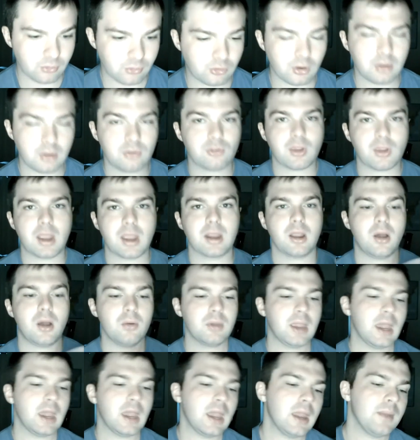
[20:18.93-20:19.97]
So it's like,
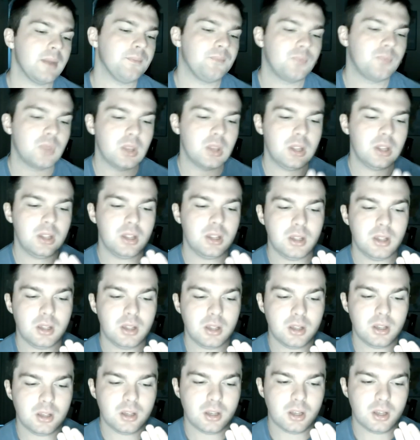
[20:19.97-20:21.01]
okay,
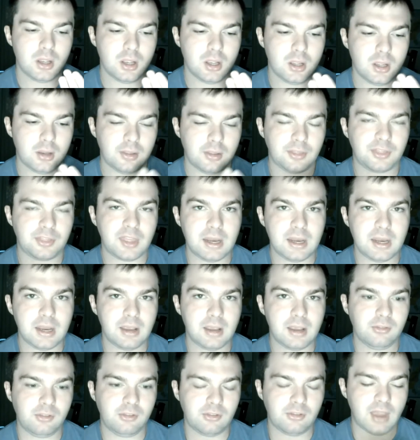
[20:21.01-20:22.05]
the thing
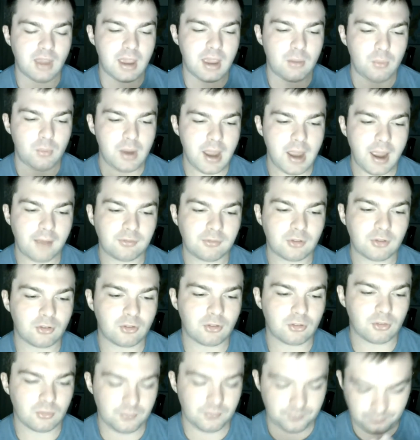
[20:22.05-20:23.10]
is that we have
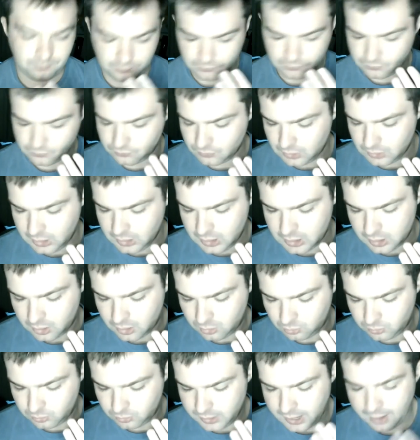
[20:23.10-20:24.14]
to, you
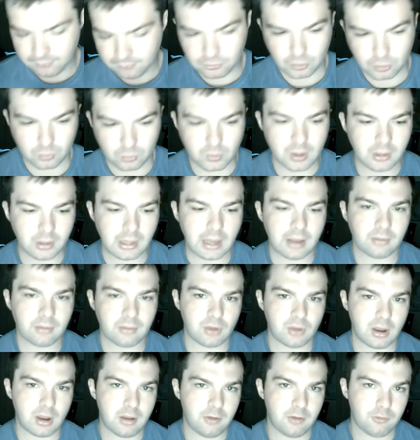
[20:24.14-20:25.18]
know, we have to
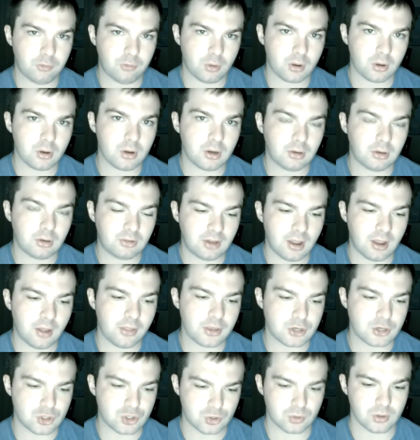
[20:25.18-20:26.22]
realize that if we're going to tell
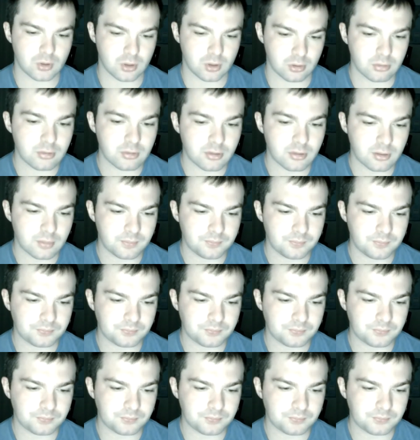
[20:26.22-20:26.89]
the truth,